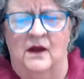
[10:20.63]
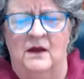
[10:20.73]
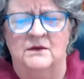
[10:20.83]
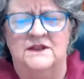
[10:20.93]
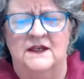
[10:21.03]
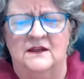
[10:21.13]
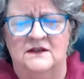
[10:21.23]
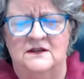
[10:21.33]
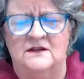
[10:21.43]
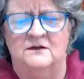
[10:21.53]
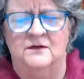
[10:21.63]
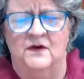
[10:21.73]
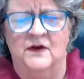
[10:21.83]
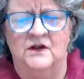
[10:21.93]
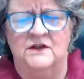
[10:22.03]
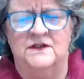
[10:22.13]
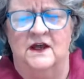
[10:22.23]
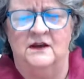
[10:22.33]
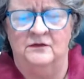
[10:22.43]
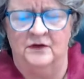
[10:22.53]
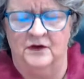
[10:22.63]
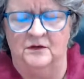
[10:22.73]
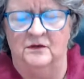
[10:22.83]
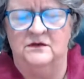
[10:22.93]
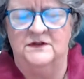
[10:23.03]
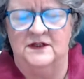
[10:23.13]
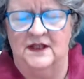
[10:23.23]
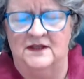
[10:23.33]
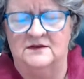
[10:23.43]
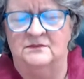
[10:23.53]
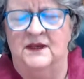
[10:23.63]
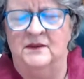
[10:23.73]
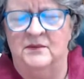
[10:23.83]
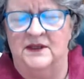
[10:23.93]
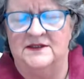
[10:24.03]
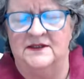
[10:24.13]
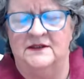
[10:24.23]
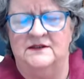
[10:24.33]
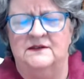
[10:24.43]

I would say this is a very good sign for you, Celeste. Many blessings.